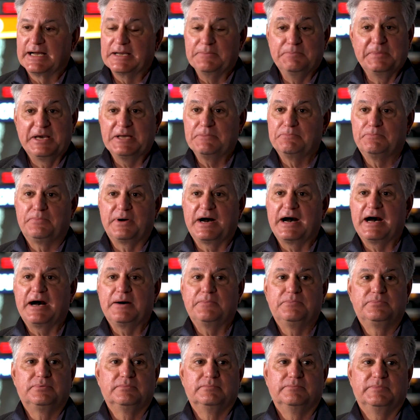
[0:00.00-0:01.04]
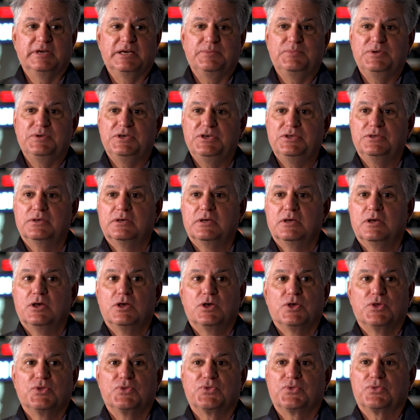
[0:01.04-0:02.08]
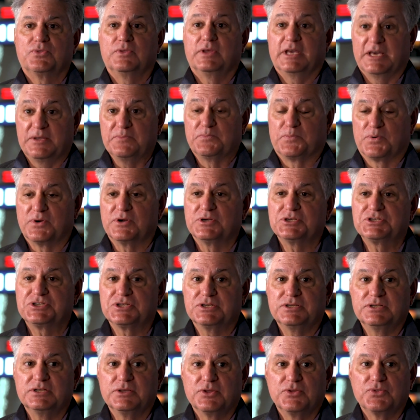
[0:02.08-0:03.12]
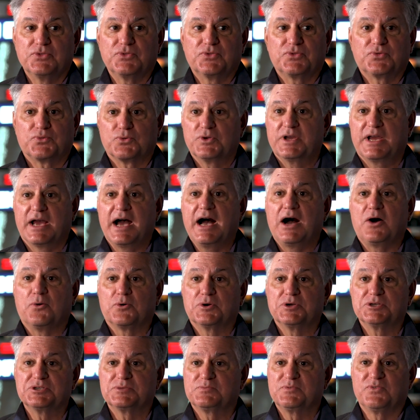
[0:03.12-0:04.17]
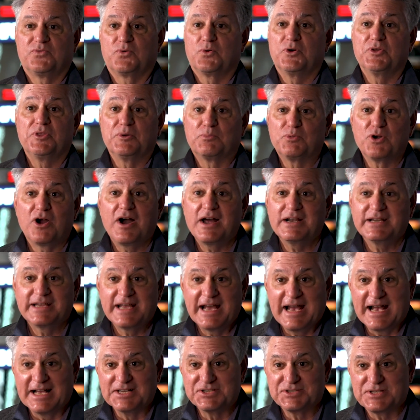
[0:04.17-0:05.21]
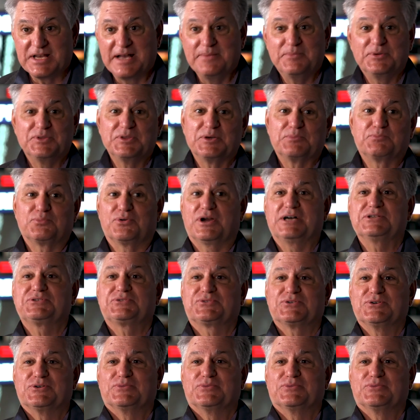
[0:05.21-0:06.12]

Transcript: I met Bob maybe in person 3 hours before the broadcast. I'm in the press